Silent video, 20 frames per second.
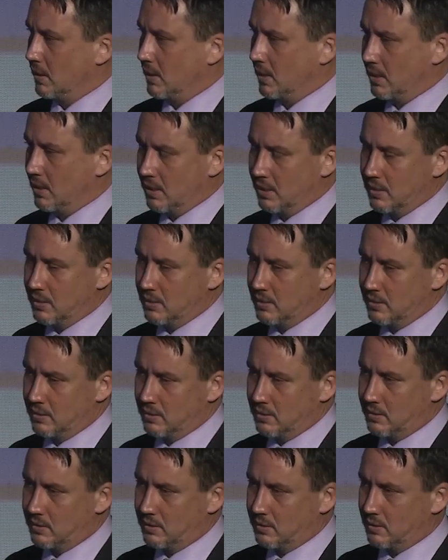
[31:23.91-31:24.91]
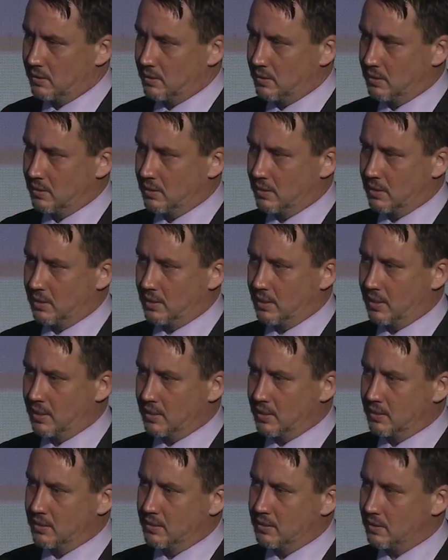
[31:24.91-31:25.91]
And
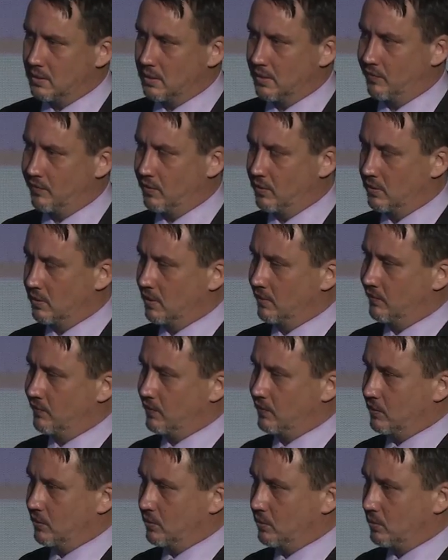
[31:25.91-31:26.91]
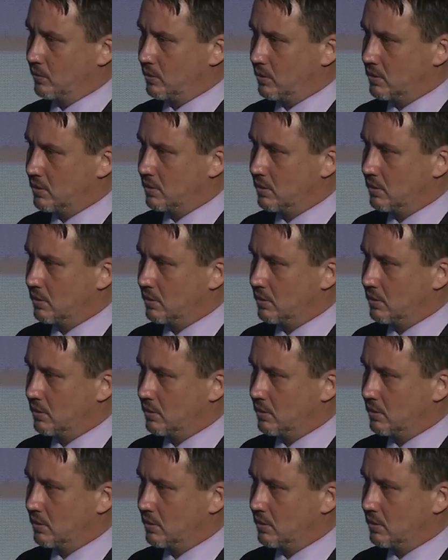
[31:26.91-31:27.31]
again, if you